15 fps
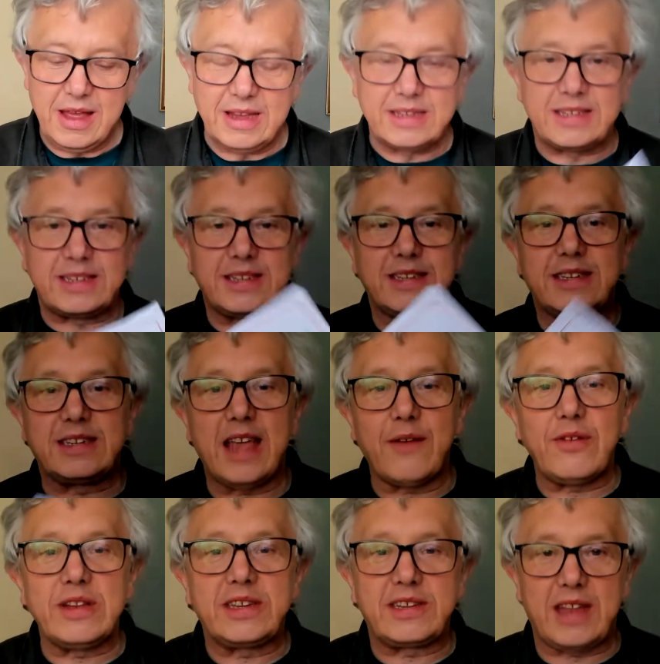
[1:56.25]

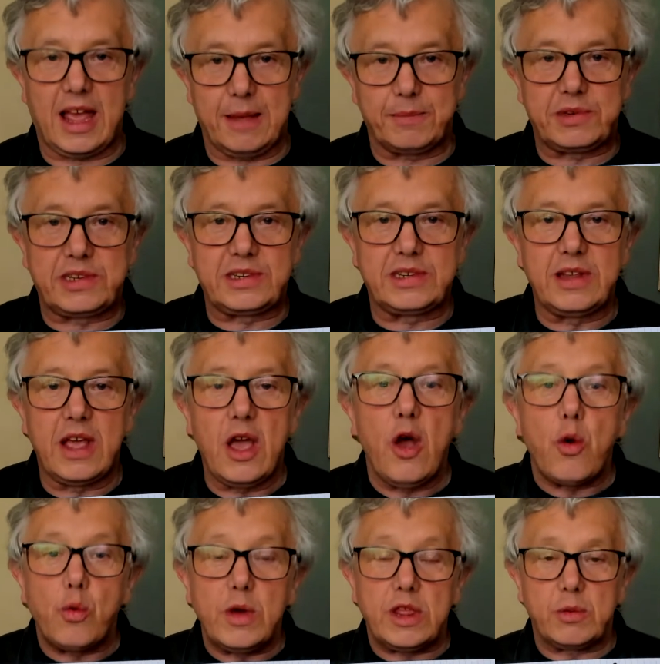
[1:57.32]
seven steps
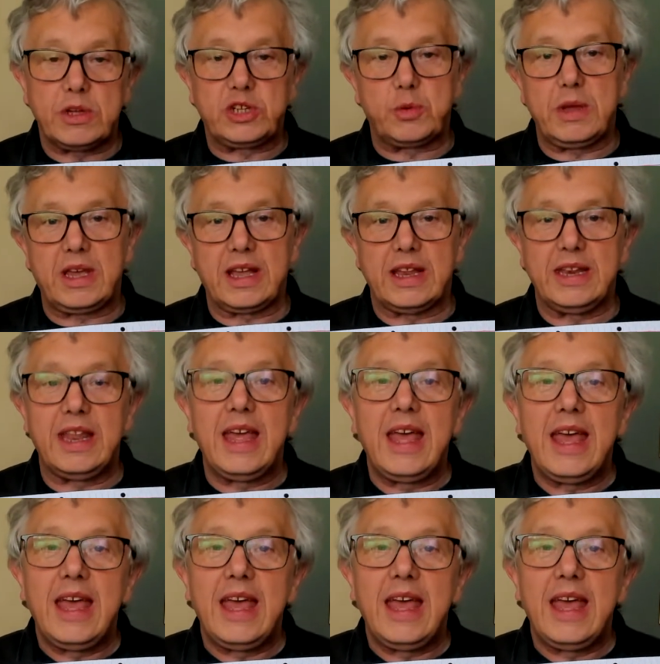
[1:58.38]
with which we can